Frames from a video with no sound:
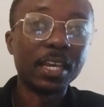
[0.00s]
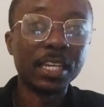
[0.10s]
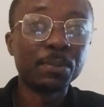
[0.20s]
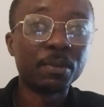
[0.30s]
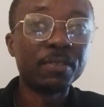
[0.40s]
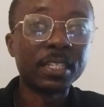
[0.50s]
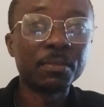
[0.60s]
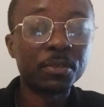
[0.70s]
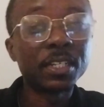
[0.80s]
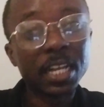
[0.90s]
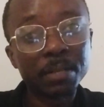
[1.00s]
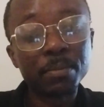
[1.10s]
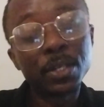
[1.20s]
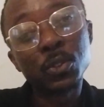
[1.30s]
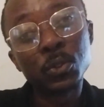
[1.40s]
hate poverty more than
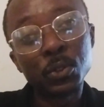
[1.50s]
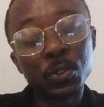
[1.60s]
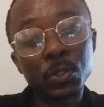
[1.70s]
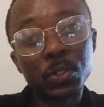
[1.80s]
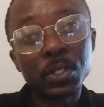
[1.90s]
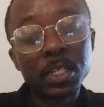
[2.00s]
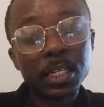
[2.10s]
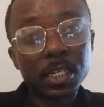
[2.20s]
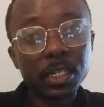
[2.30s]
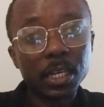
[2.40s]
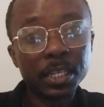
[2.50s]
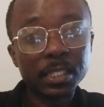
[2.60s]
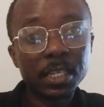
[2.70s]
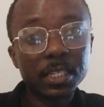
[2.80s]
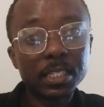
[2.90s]
men do. So he
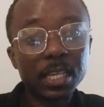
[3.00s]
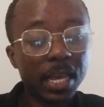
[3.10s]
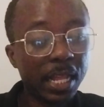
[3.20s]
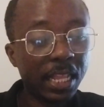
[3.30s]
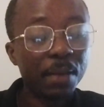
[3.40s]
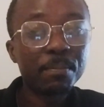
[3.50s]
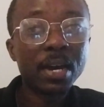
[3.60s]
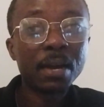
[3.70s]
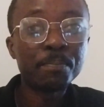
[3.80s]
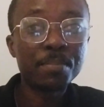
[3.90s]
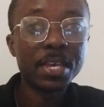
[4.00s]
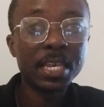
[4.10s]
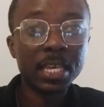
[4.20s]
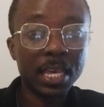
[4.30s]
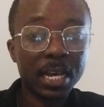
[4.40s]
says, and then man pay
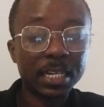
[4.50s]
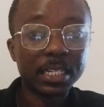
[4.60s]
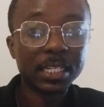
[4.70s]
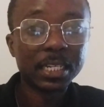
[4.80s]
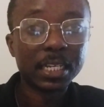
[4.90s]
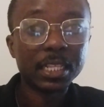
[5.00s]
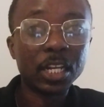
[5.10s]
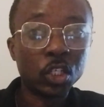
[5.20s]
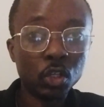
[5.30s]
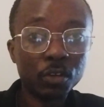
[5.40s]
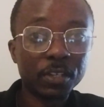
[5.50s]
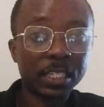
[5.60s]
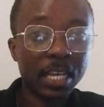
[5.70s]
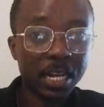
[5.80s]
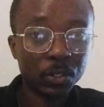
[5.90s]
here, the truth
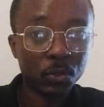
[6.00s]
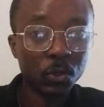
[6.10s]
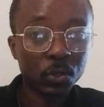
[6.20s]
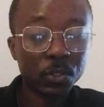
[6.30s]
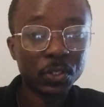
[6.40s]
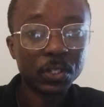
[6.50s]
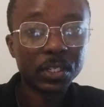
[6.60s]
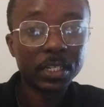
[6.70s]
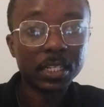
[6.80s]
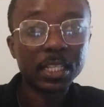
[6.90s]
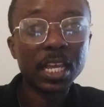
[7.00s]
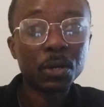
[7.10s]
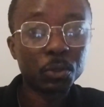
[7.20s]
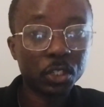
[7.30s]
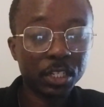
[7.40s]
is hardcore. The
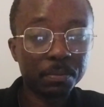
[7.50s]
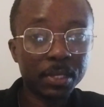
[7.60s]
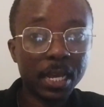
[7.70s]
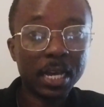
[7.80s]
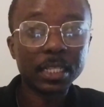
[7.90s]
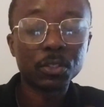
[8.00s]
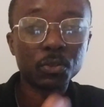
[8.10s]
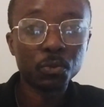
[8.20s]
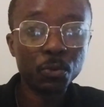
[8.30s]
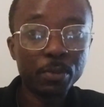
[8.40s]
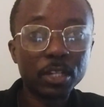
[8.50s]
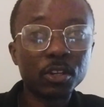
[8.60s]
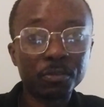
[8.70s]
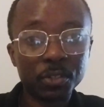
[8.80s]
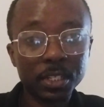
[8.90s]
akoshibia, women
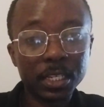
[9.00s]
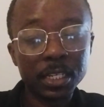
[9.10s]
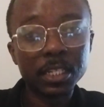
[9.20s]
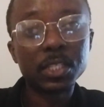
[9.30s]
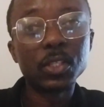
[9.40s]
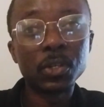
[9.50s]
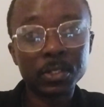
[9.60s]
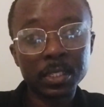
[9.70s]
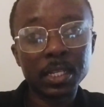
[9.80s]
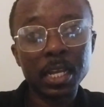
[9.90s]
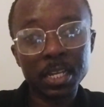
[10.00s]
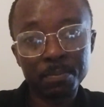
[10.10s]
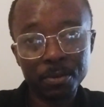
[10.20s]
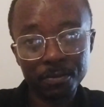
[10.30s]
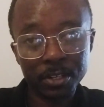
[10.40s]
of today don't
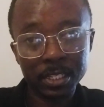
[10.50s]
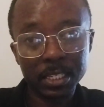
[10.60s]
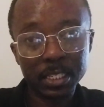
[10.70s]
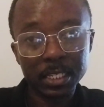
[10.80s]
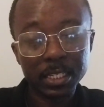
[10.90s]
like poverty.